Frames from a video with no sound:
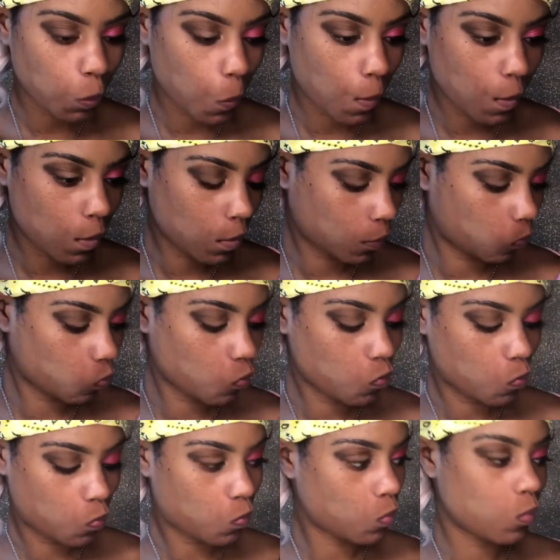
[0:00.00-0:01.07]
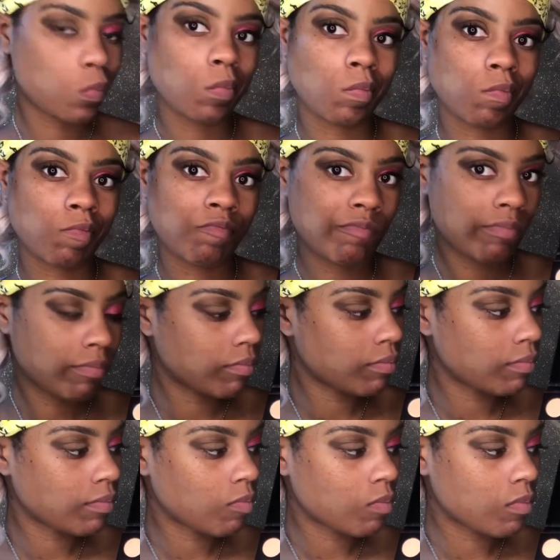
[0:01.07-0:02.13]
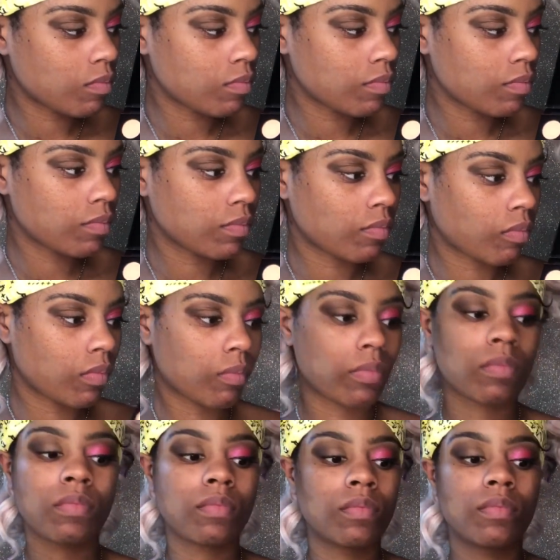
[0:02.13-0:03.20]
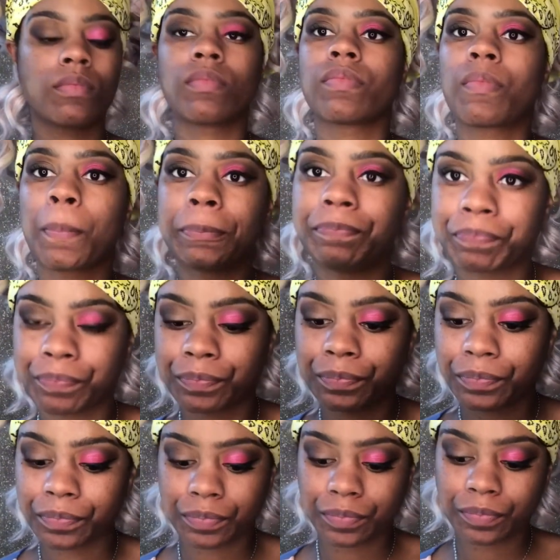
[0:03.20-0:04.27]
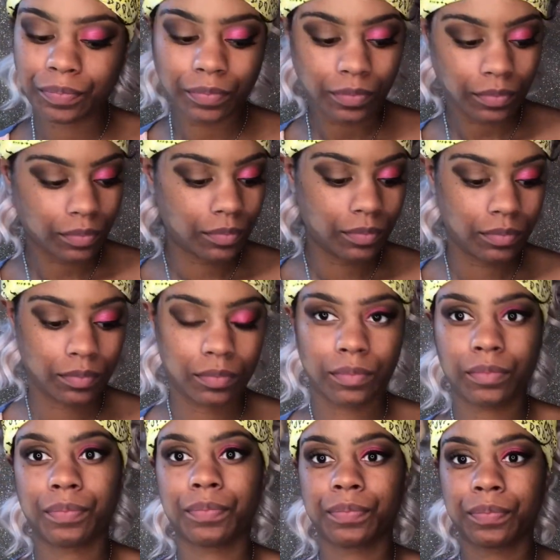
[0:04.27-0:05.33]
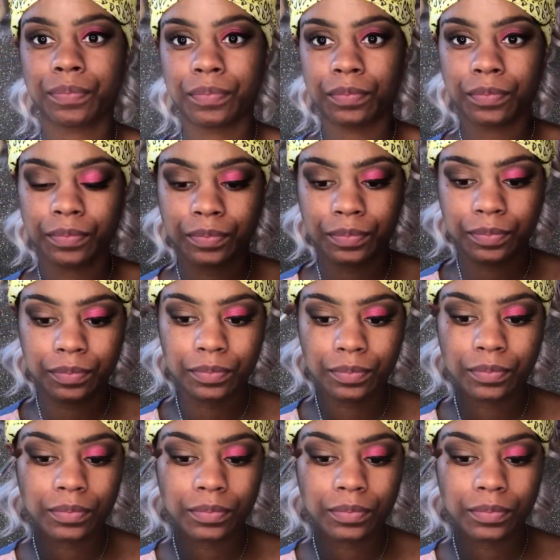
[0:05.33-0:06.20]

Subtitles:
Now for my transition shade, I'm gonna go in with the lightest brown color, and this color has like an